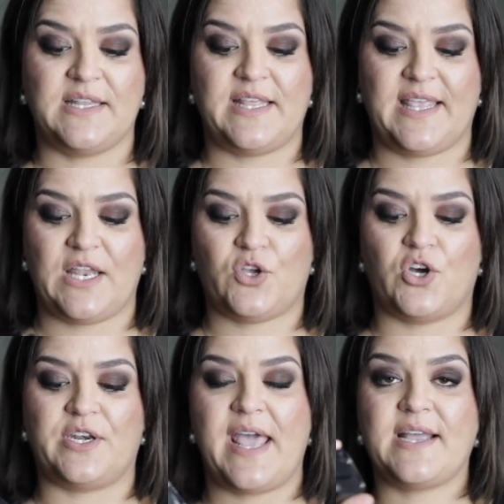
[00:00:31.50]
they can
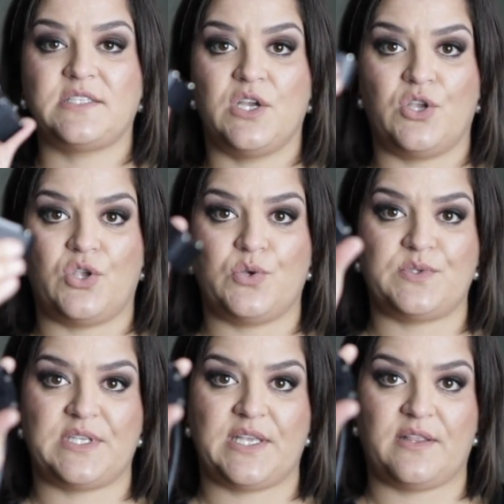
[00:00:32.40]
connect
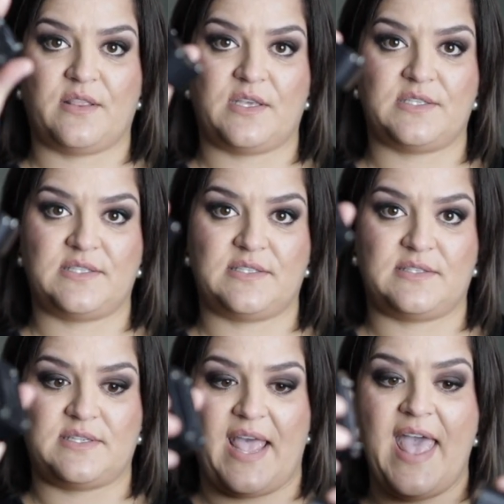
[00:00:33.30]
using
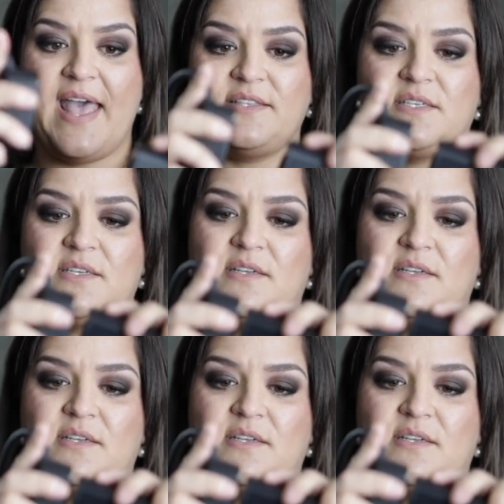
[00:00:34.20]
this head